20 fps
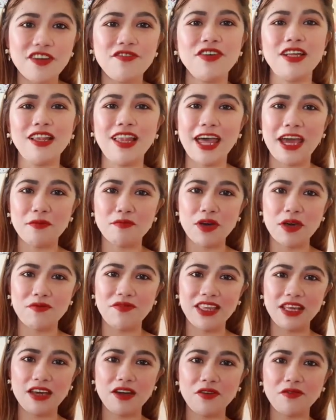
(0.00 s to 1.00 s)
If you like my
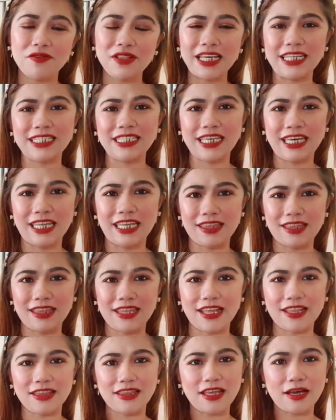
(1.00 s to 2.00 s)
video, please hit
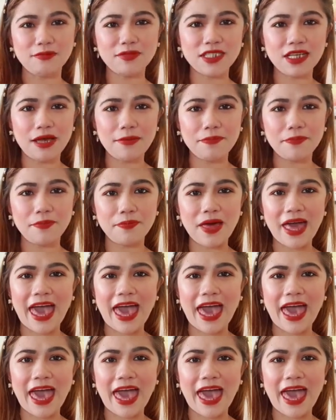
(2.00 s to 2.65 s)
that thumbs up